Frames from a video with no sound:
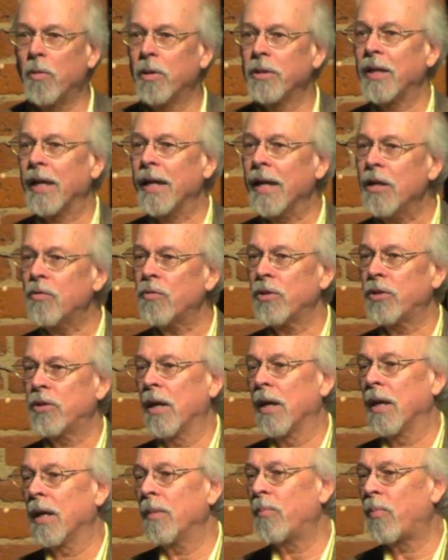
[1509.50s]
What's
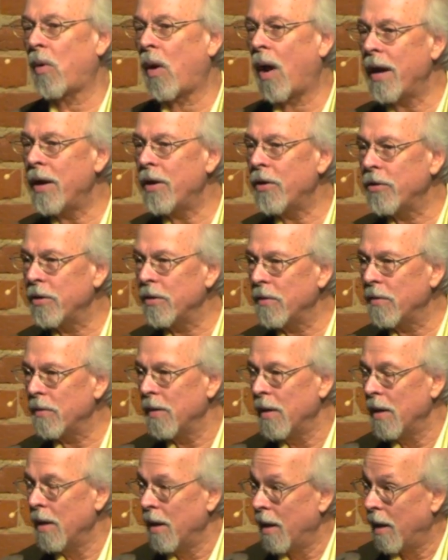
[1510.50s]
interesting, prior to
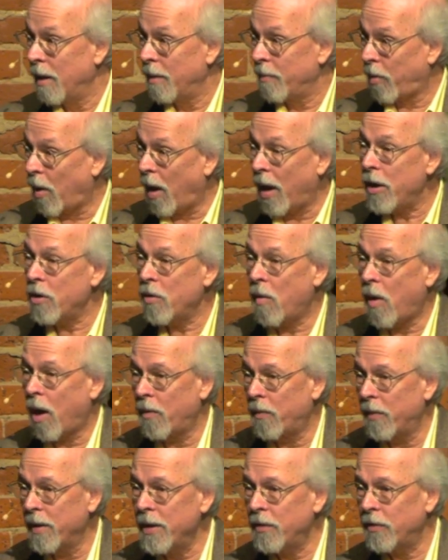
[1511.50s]

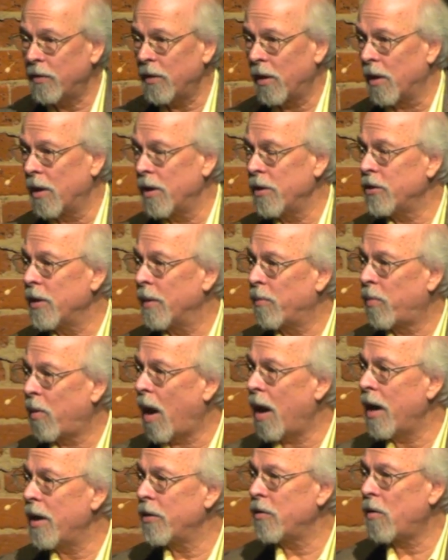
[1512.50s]
our research and
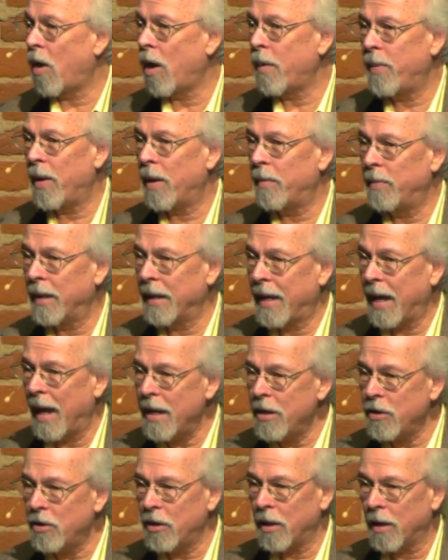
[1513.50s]
prior to our
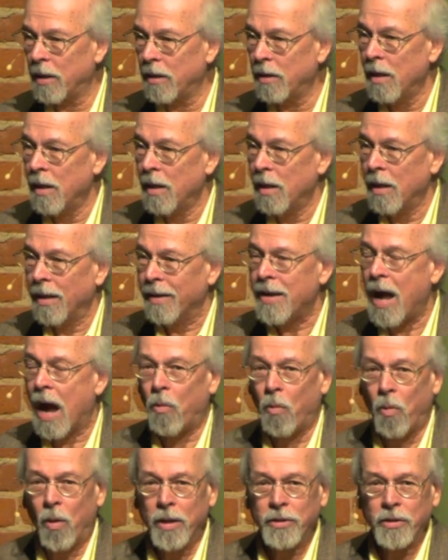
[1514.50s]
publication,
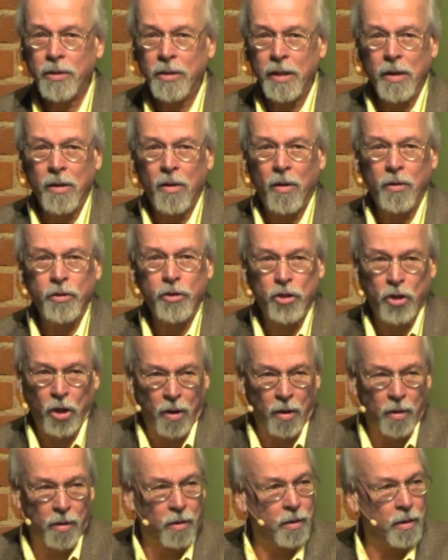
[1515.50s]
not one single
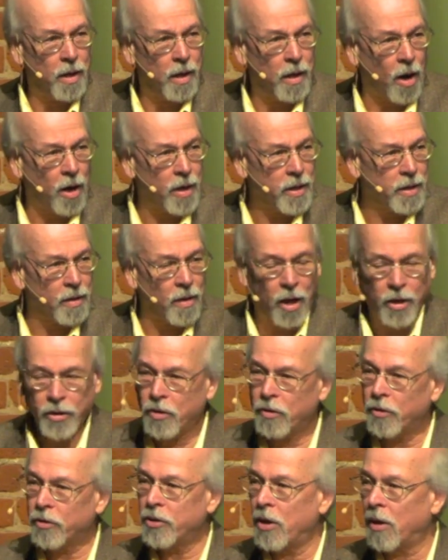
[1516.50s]
journal,
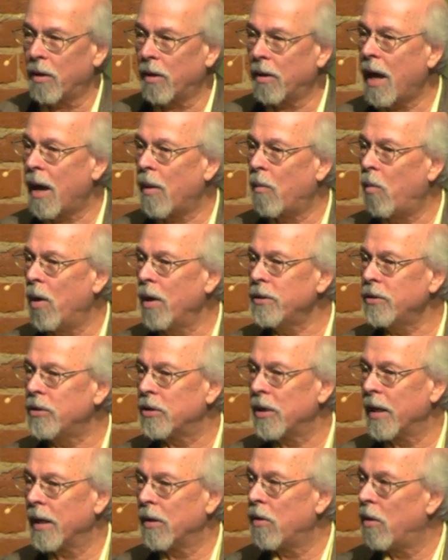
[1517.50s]
archaeological journal, not one
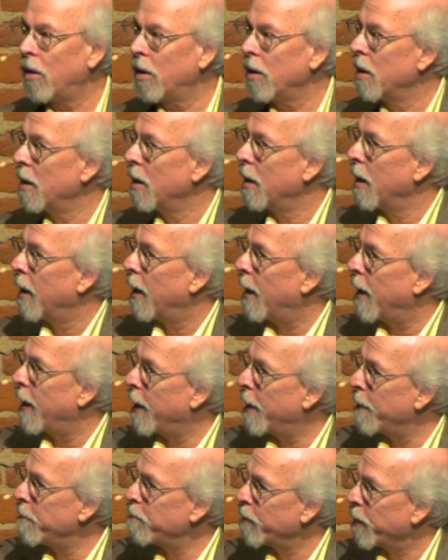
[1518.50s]
single
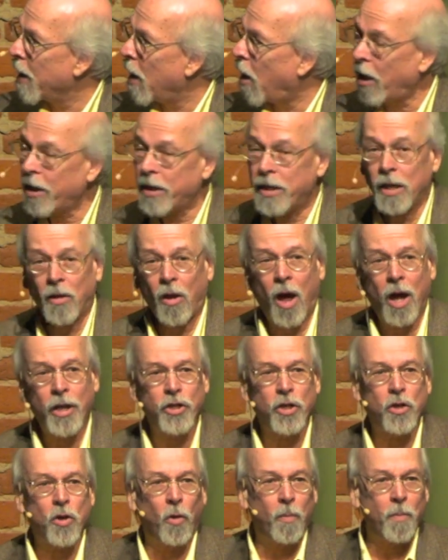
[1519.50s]

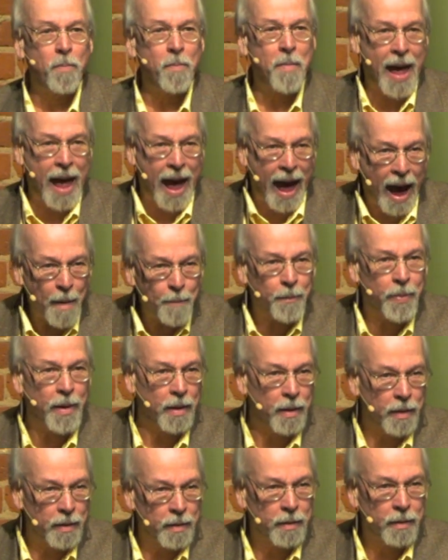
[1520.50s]
archaeological map
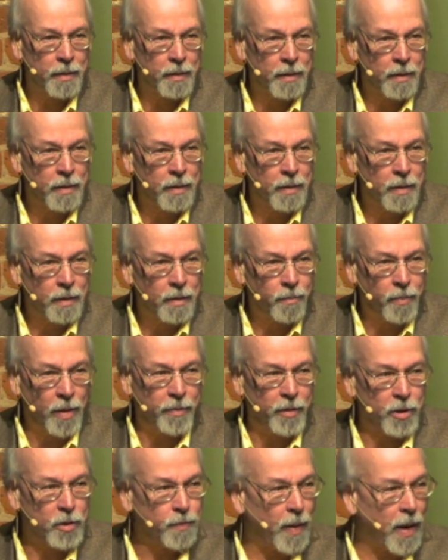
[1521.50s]

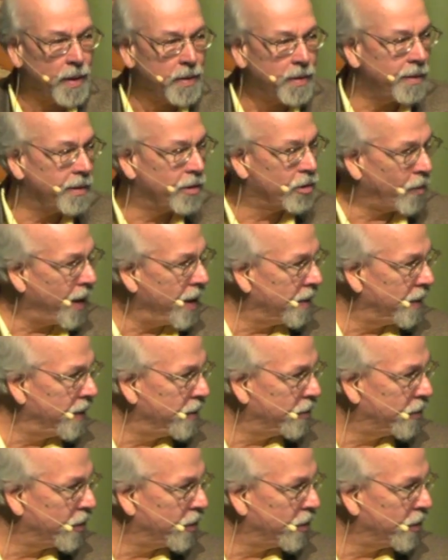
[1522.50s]
published by the Israelis,